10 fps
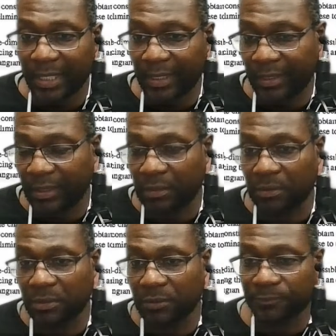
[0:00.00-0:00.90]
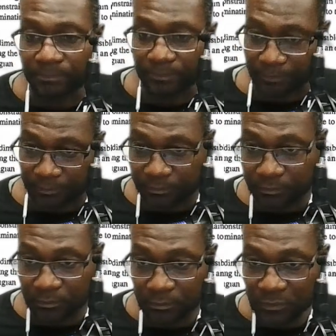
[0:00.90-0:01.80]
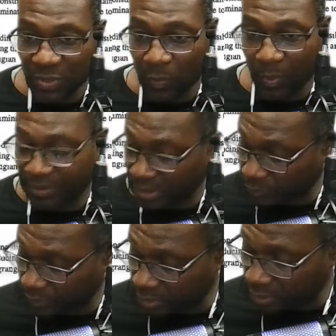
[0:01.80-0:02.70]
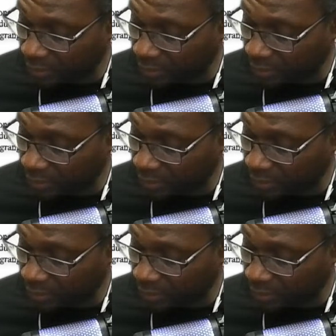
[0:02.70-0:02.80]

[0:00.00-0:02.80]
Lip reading: And one thing we